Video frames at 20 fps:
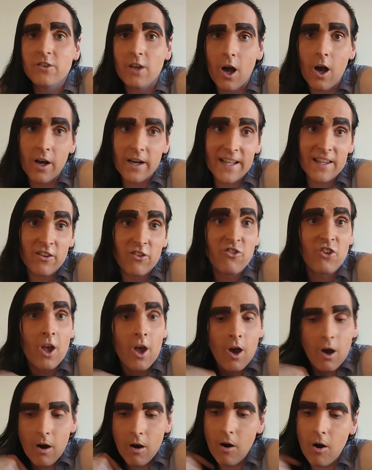Darlings,
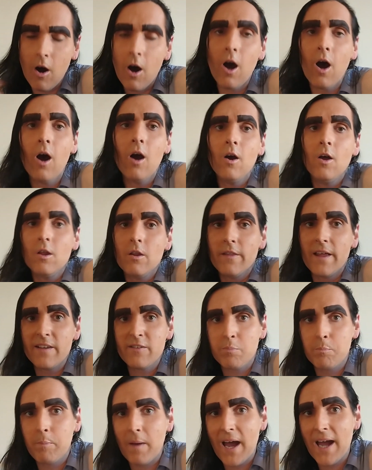oh,
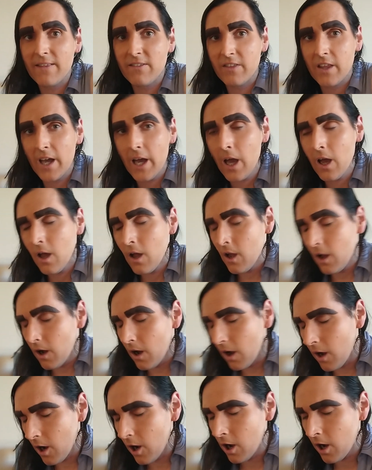that's bad there.
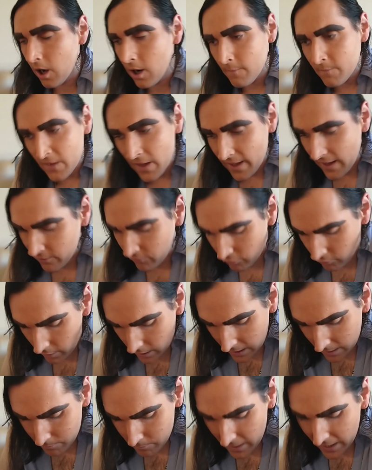Oh, that's
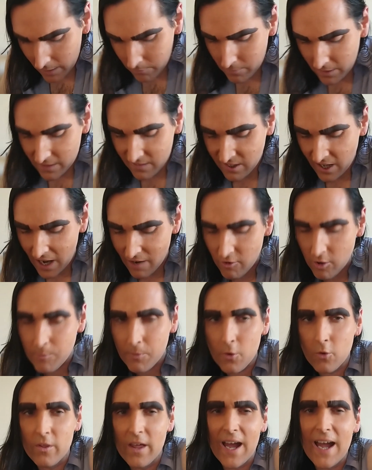really made me
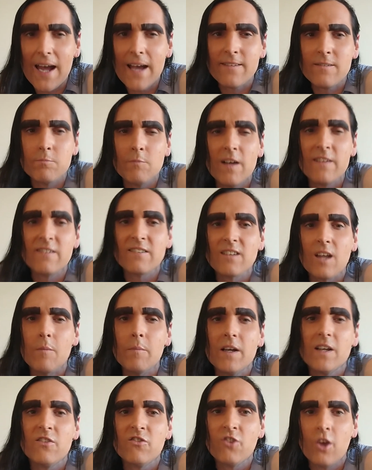terrible. That as my
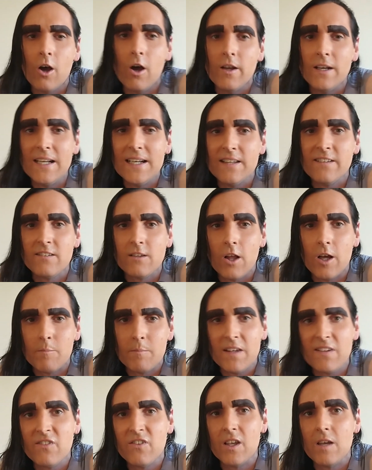stomach's turning. It's like
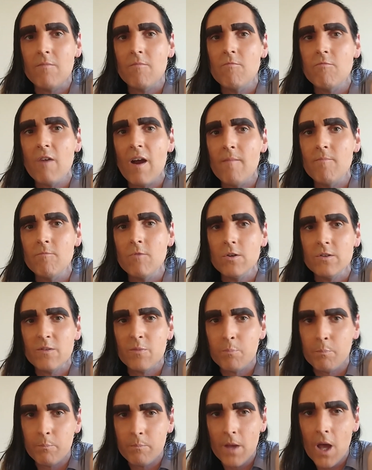me seeing
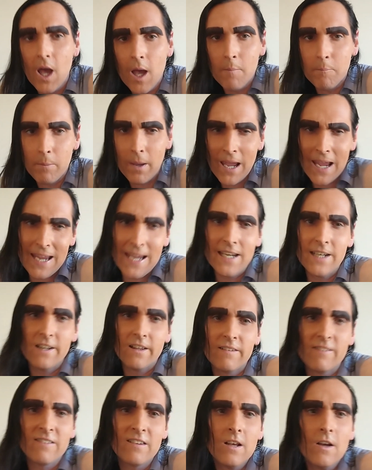Ramrod's
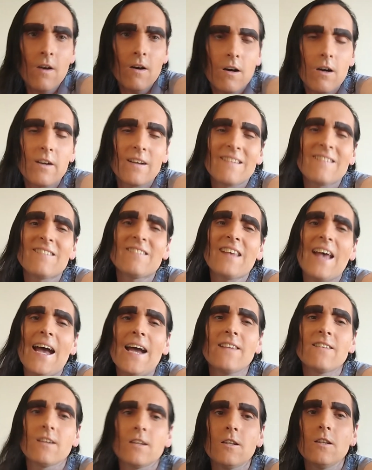penis on a
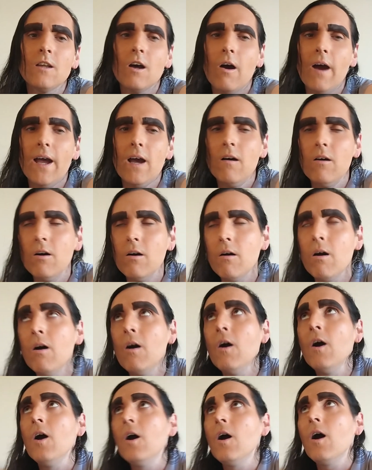Saturday night.
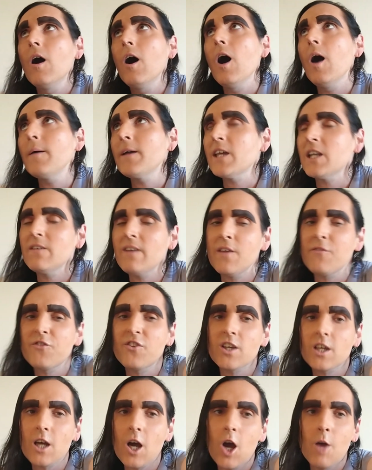Oh, I'm going to have
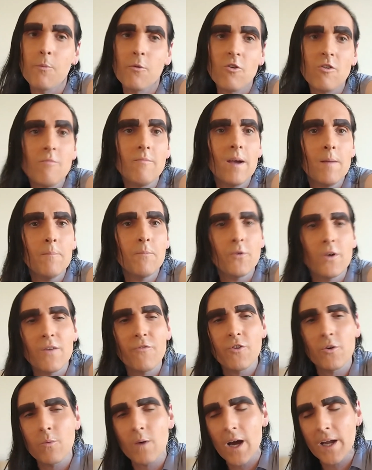to go. But remember,
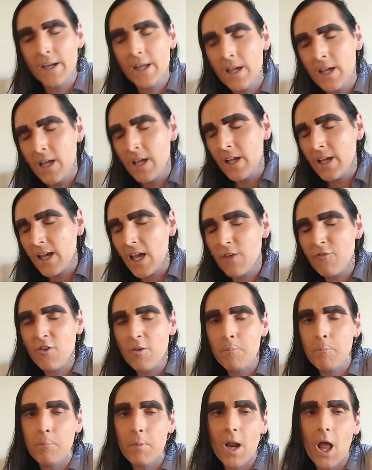everyone, if
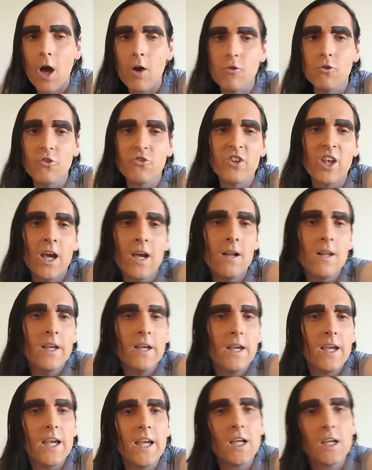it blows,
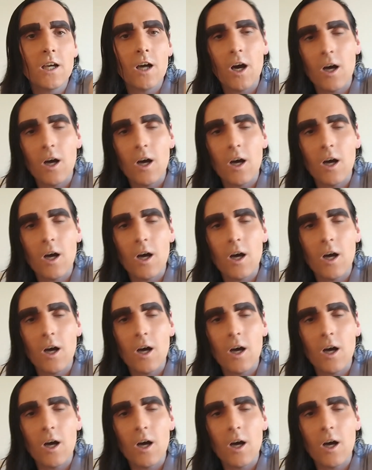it